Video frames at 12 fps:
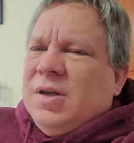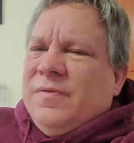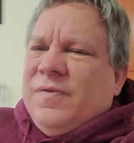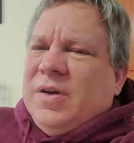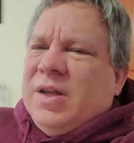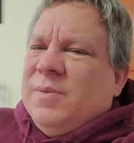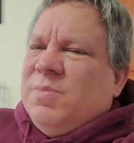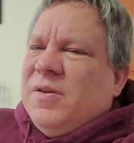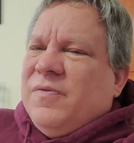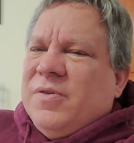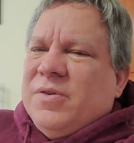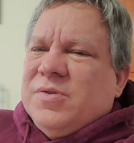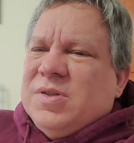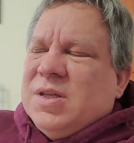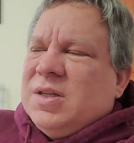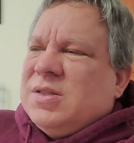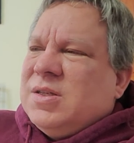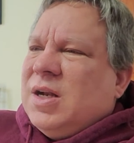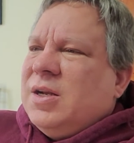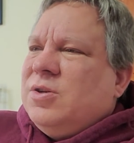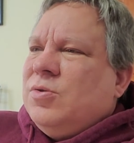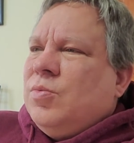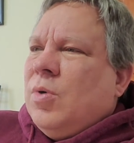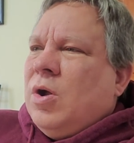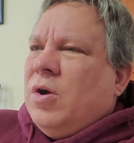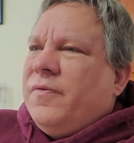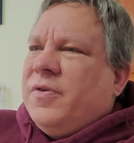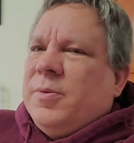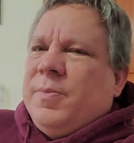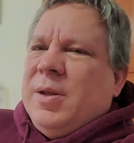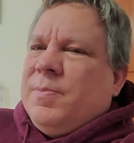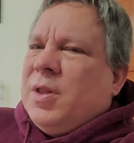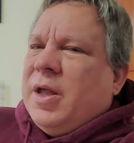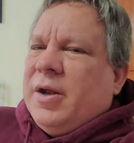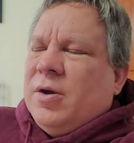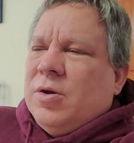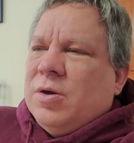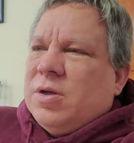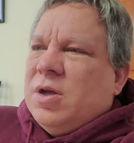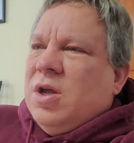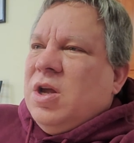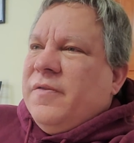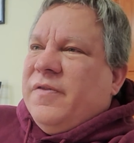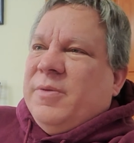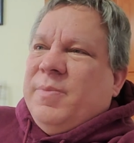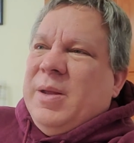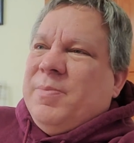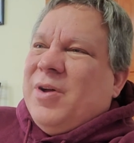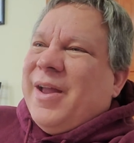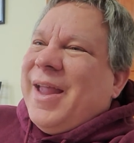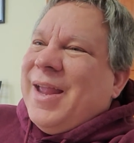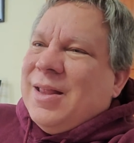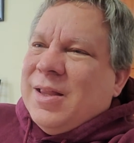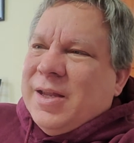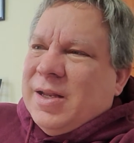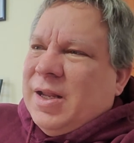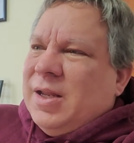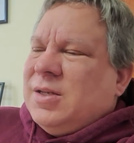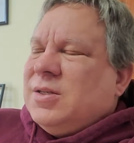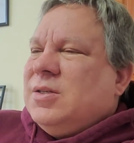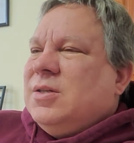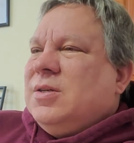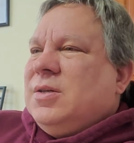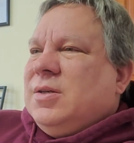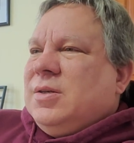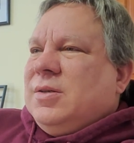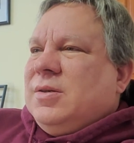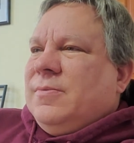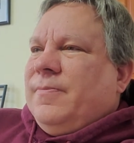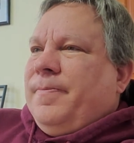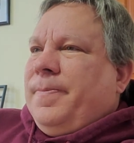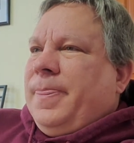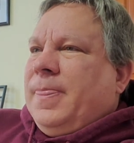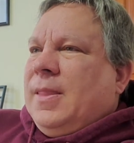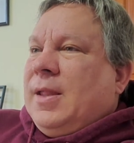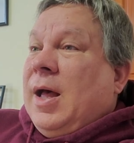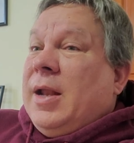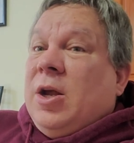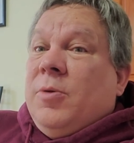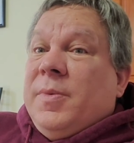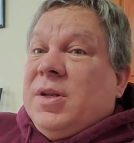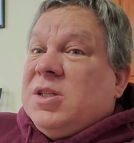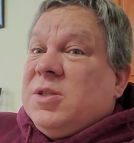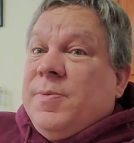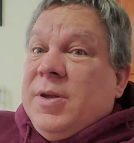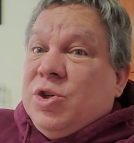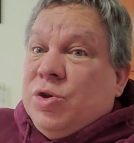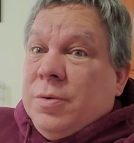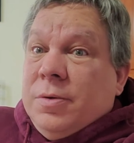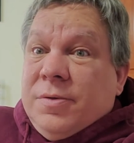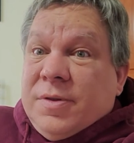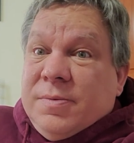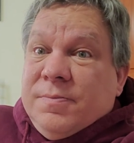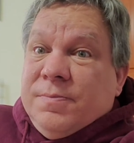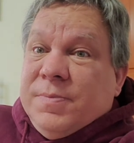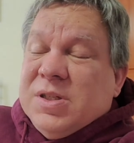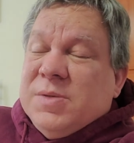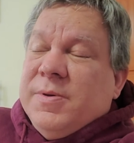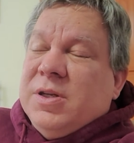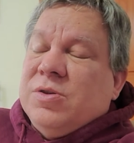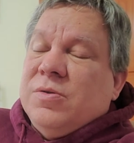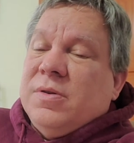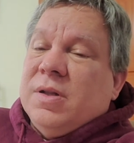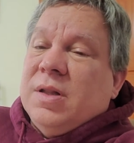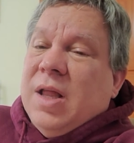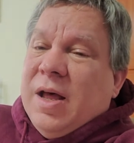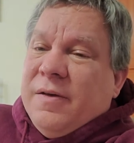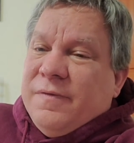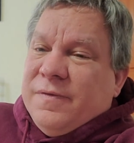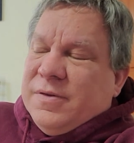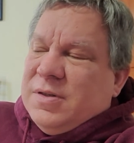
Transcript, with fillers: Forgive me for those things that I do wrong, for the people I hurt, for the people I alienate. God help me to speak truth, but speak truth in love.